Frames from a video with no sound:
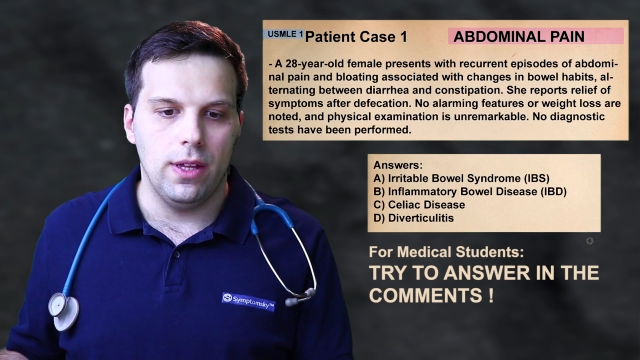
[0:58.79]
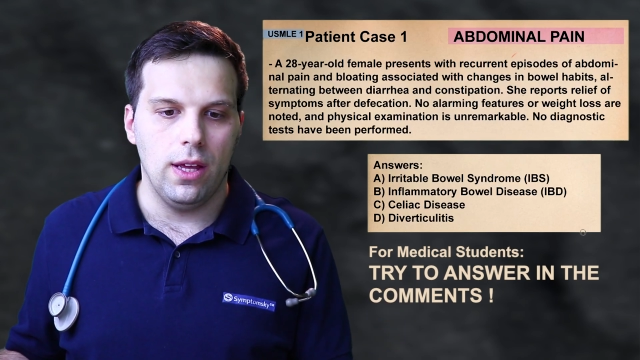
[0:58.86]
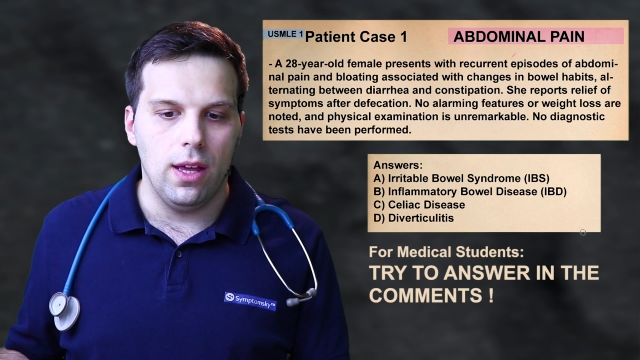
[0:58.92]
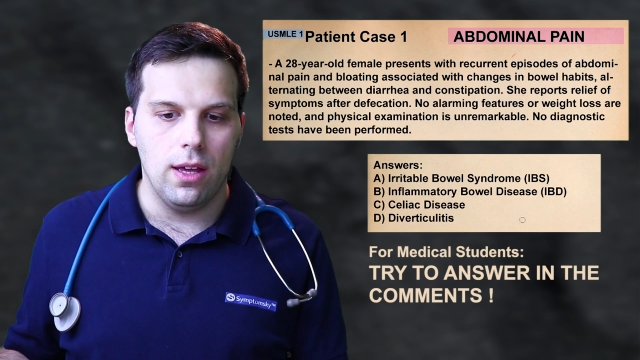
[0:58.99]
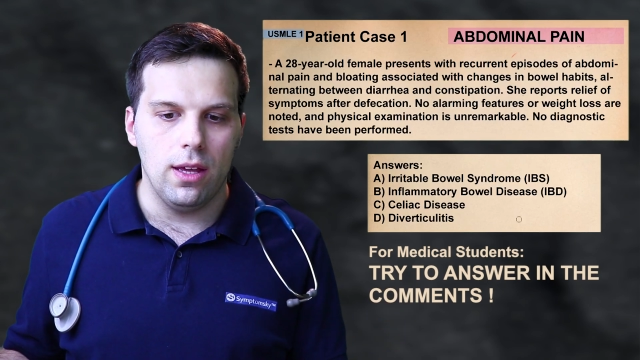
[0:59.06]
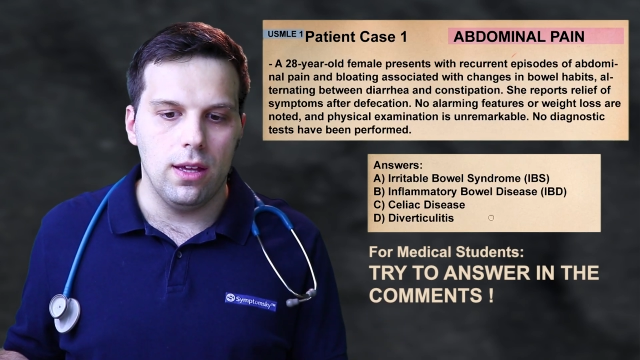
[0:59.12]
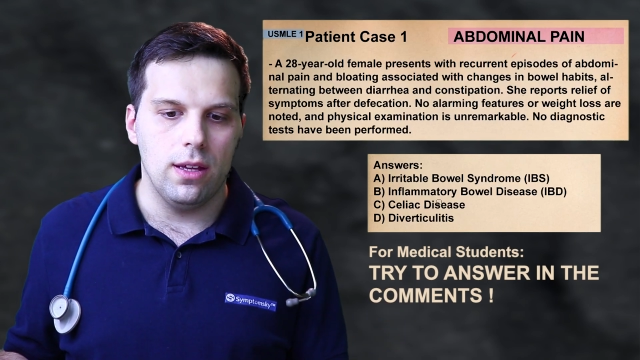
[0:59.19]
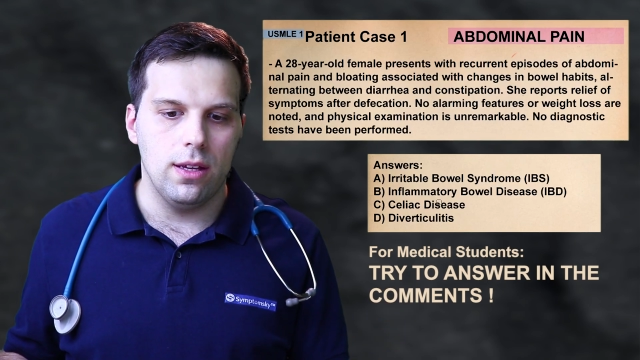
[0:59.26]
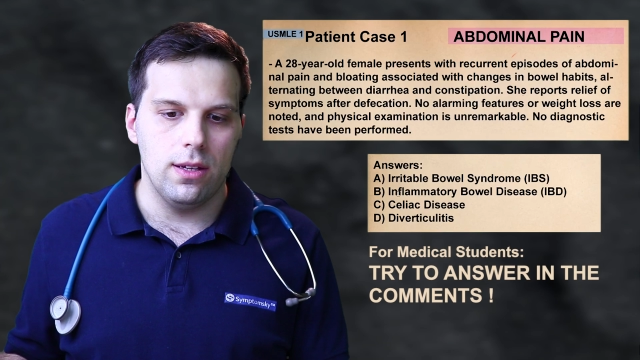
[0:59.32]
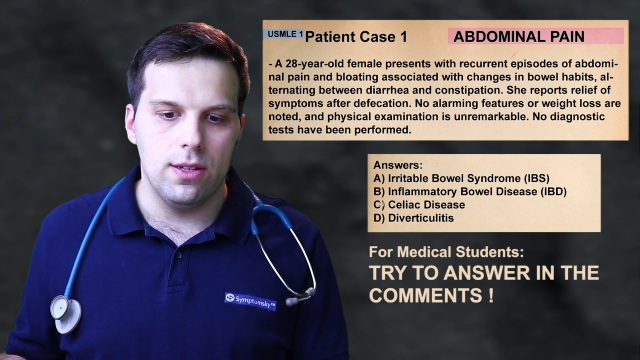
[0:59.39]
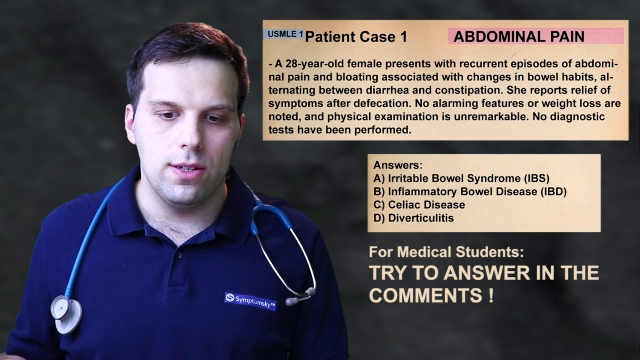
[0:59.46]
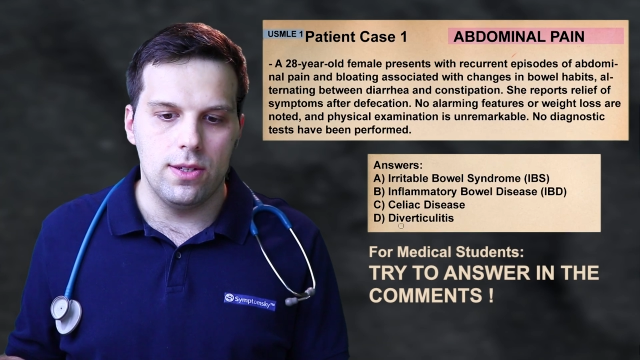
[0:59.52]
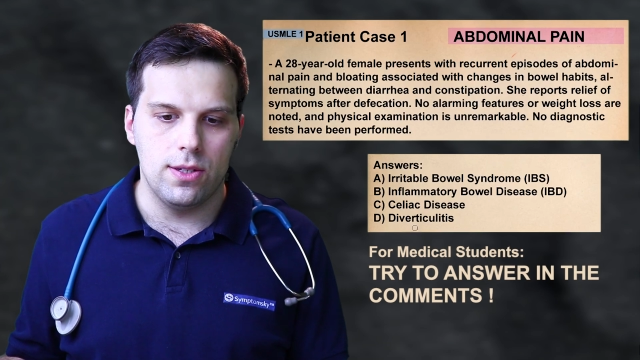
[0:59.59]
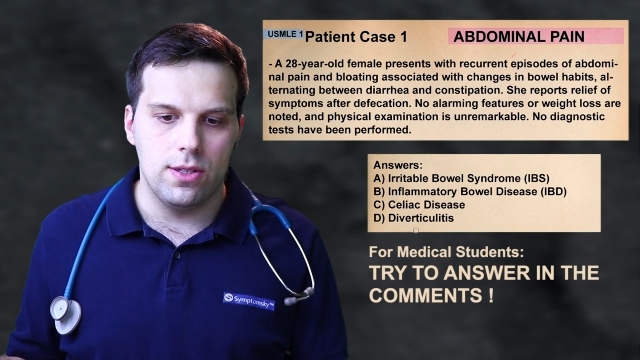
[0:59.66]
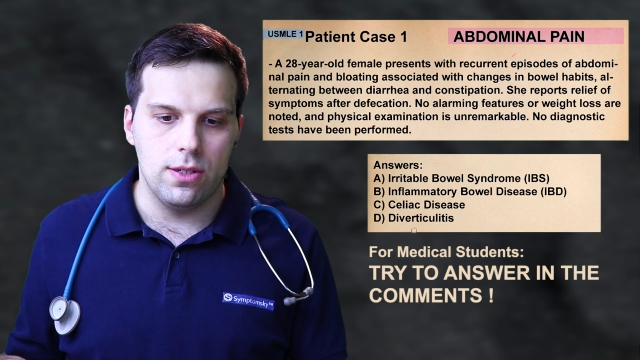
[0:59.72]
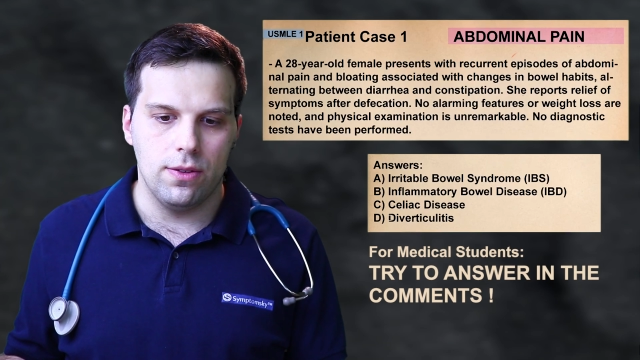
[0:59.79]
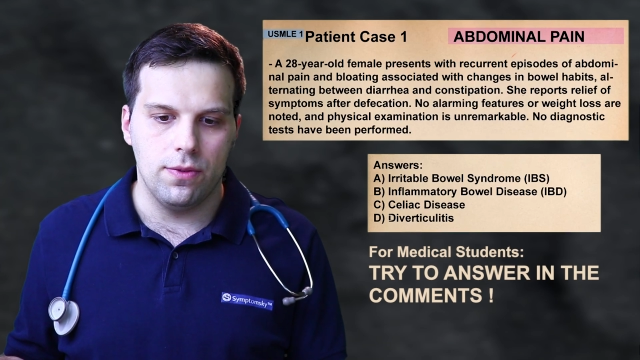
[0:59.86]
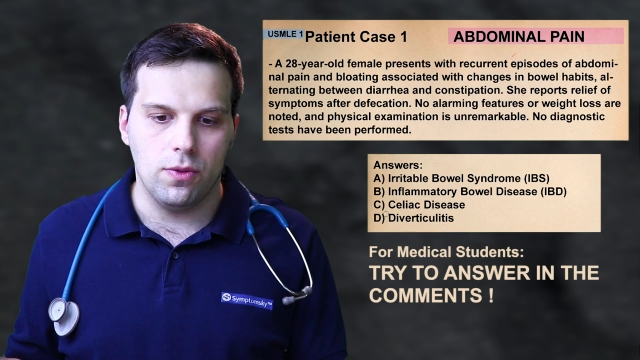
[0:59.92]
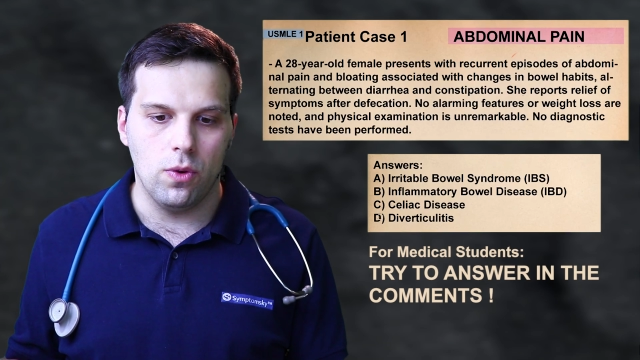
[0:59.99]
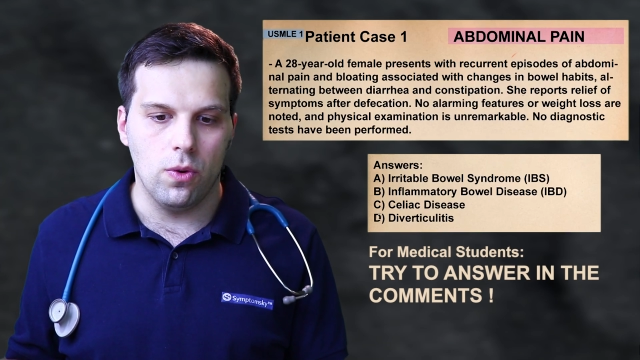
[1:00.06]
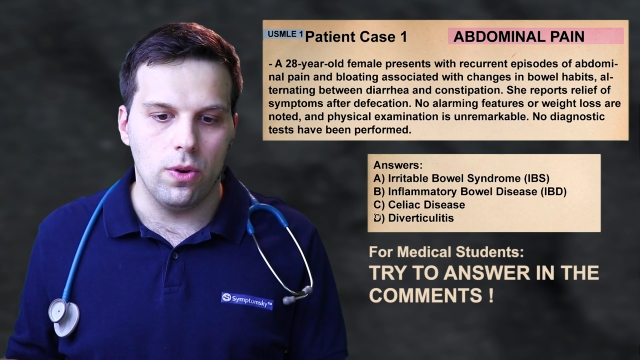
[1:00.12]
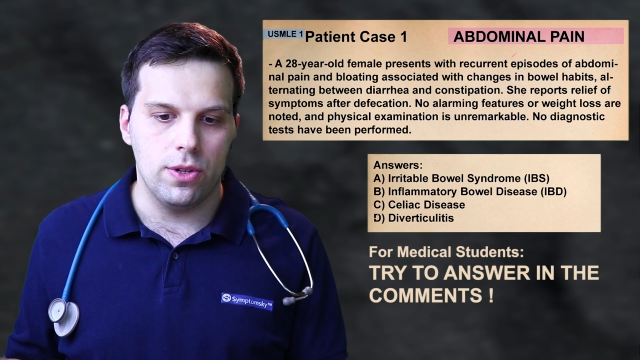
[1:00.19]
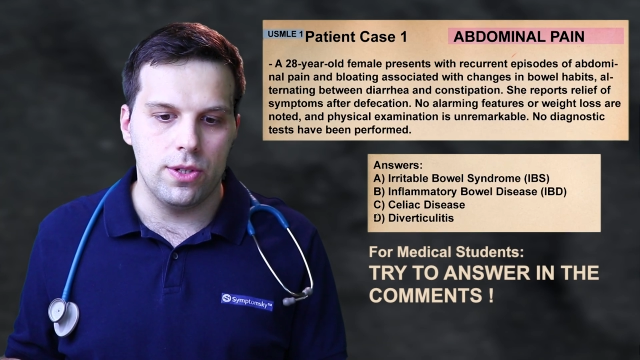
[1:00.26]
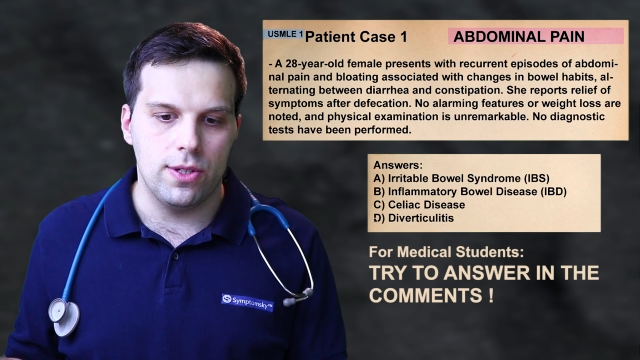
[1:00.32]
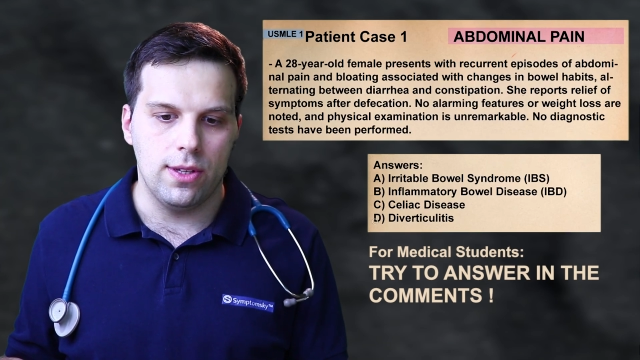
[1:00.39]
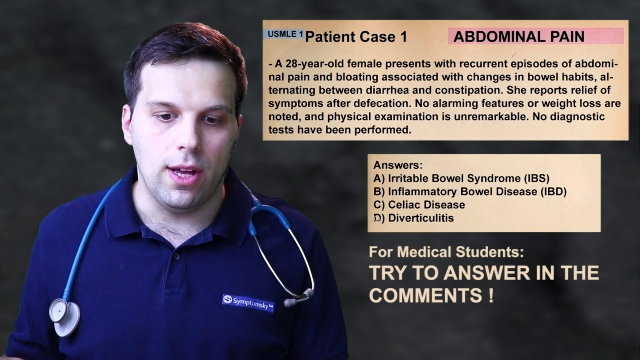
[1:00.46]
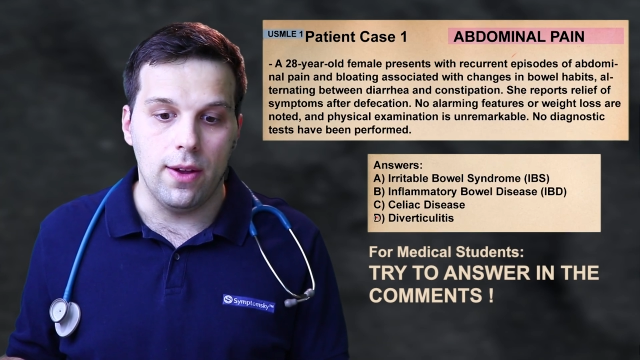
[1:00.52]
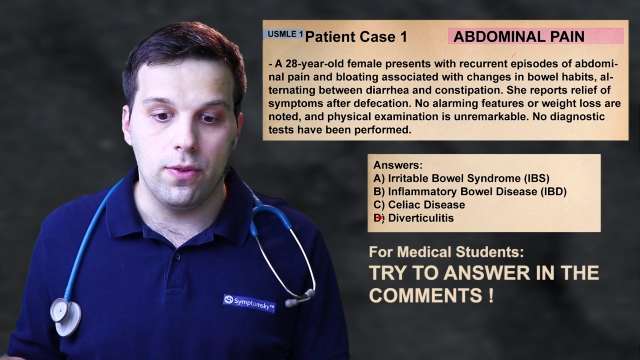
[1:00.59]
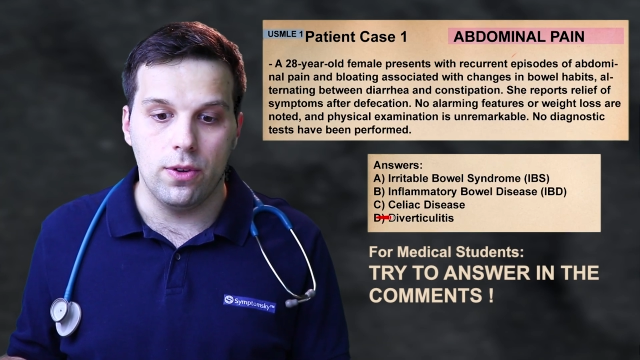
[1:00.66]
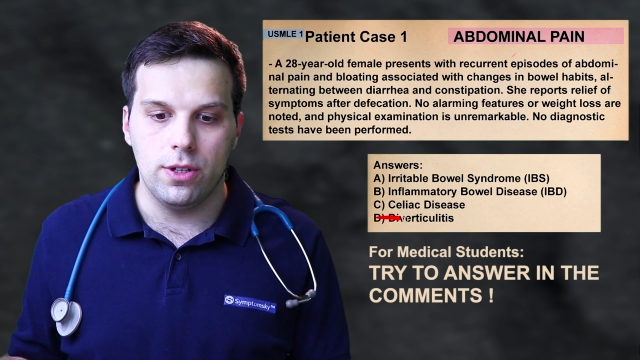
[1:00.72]
is, of course,
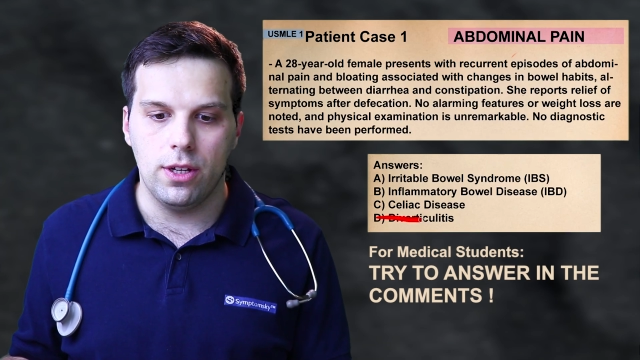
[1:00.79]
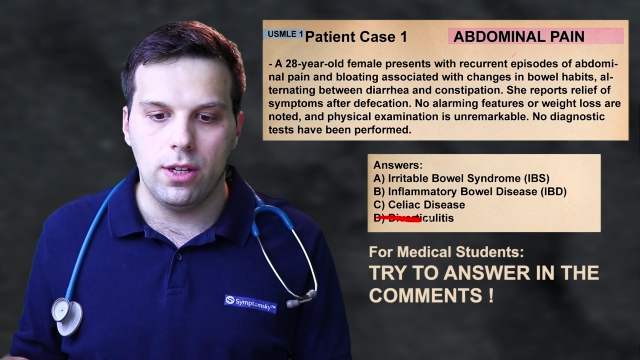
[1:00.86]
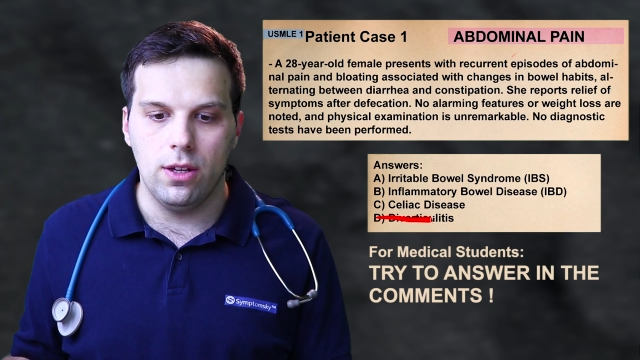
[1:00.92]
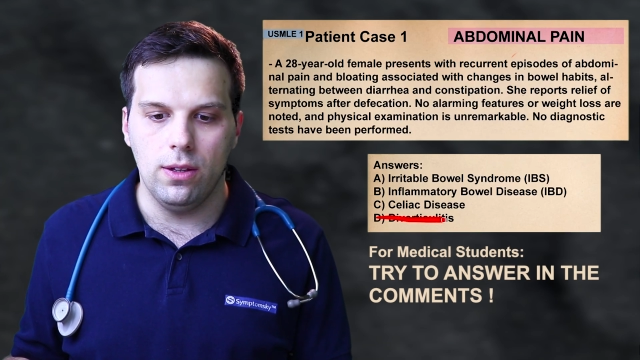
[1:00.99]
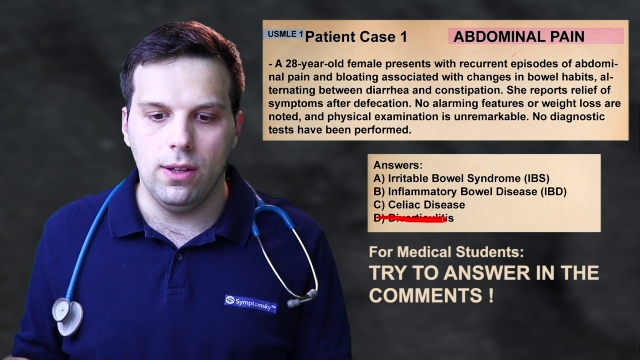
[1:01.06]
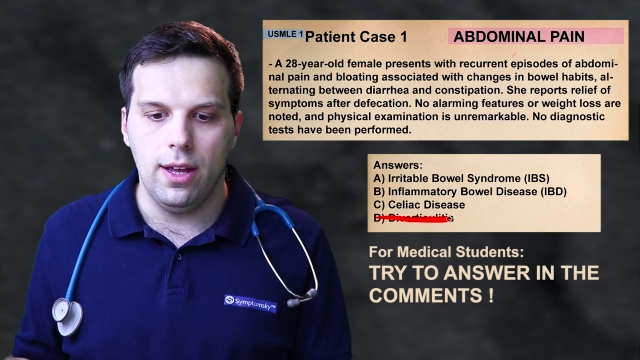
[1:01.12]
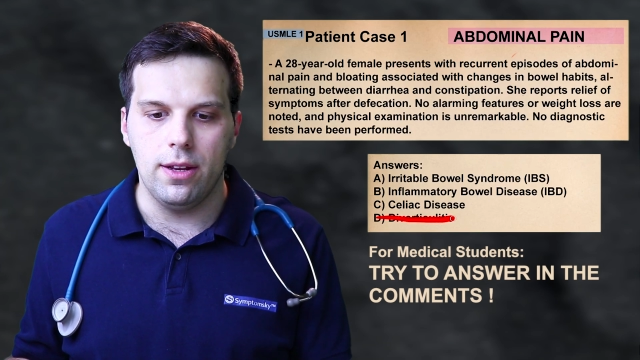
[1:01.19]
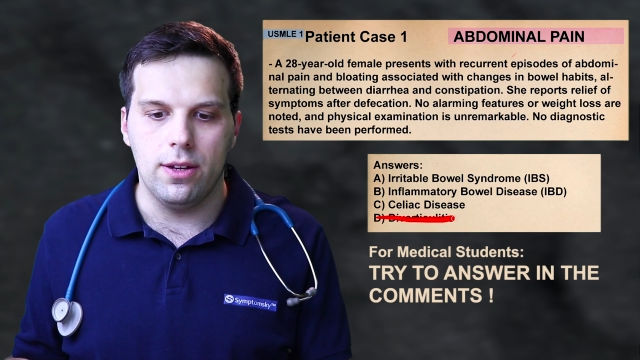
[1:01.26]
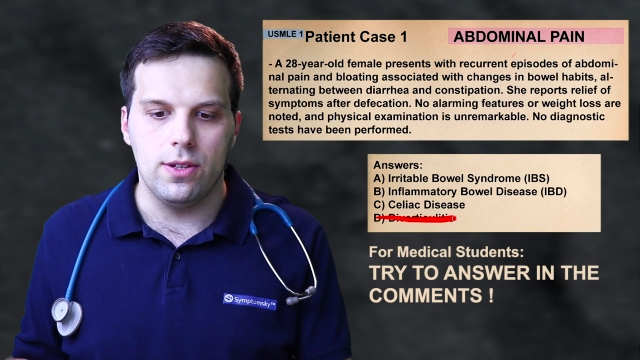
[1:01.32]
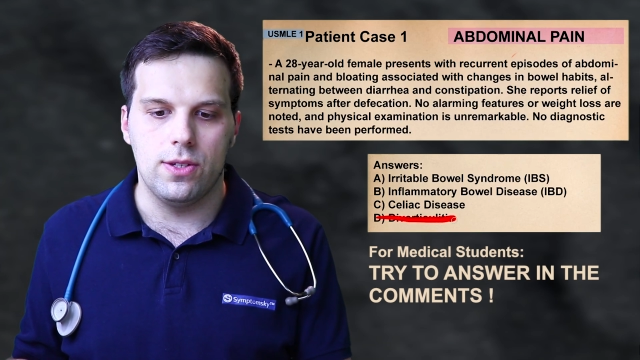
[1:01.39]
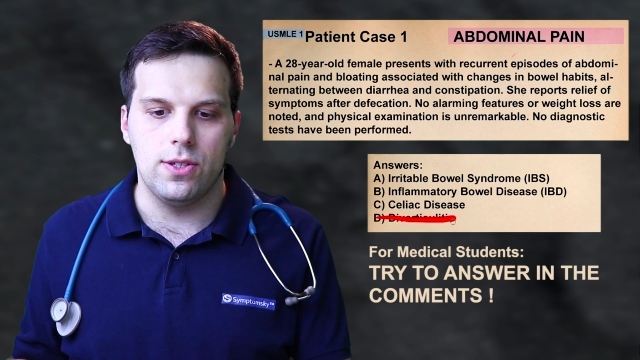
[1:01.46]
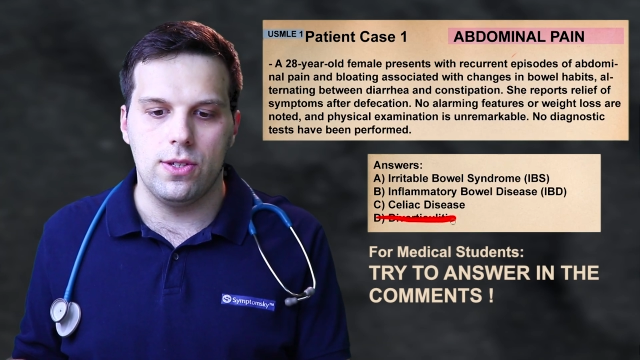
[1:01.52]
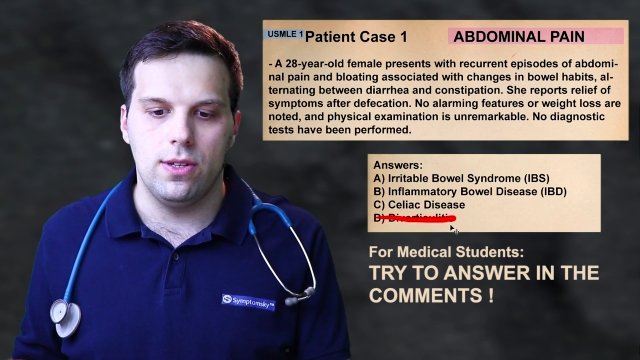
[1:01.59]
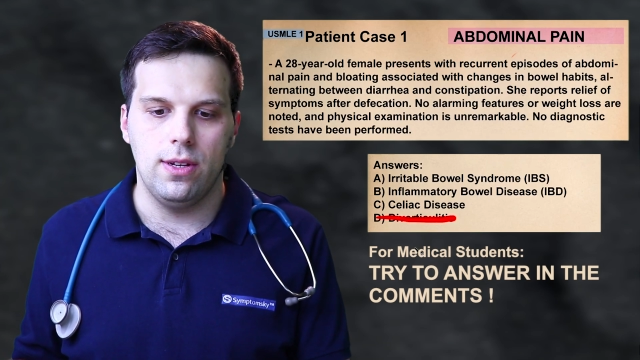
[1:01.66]
diverticulitis.